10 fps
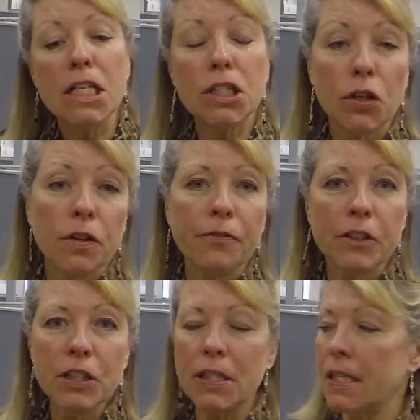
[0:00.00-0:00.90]
So the
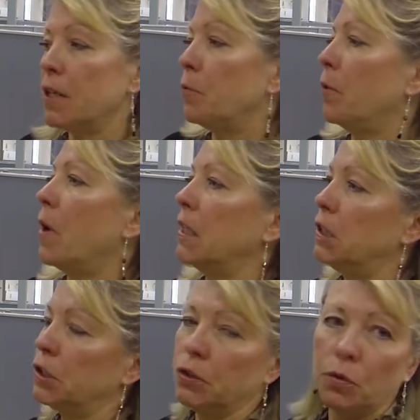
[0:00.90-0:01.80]
first thing we want to
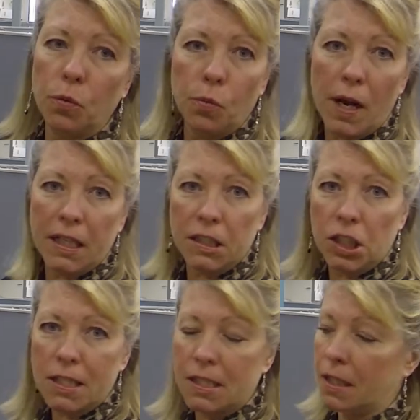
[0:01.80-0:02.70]
do when
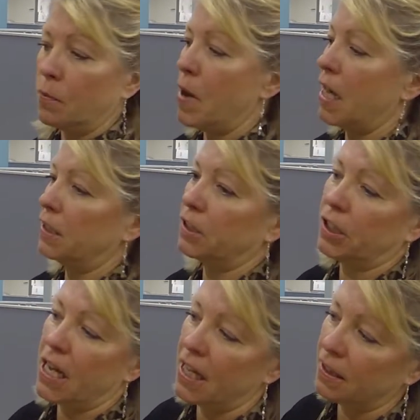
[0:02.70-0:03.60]
adjusting the monitor,
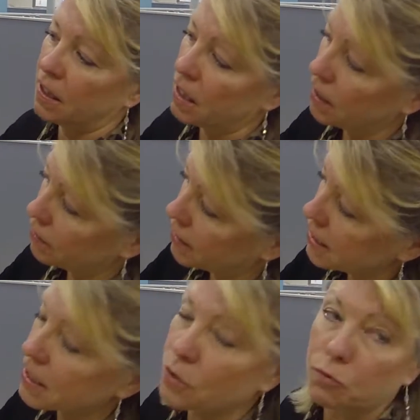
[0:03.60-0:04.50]
and
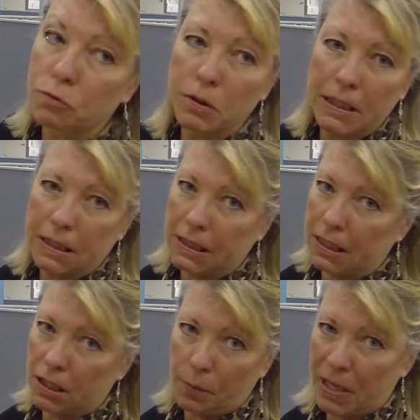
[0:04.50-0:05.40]
this is really
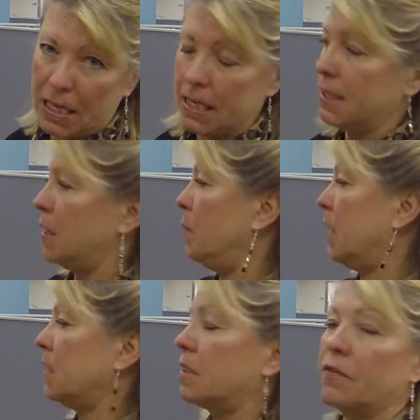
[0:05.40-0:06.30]
going to be easy
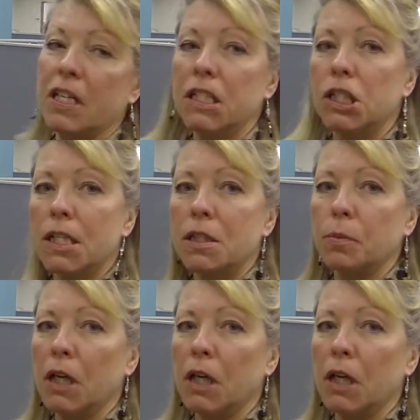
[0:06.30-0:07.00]
because of the adjustable